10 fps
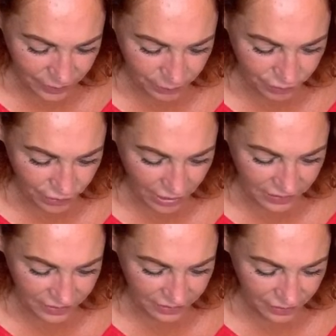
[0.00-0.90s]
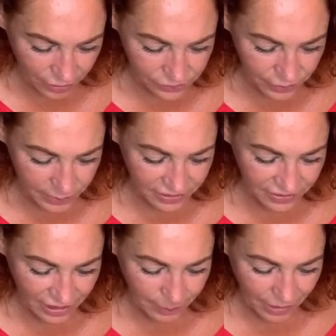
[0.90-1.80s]
the price. That's hard for me to
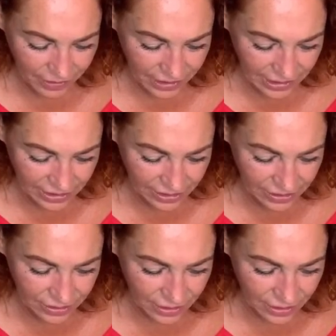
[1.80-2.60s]
say about Killian.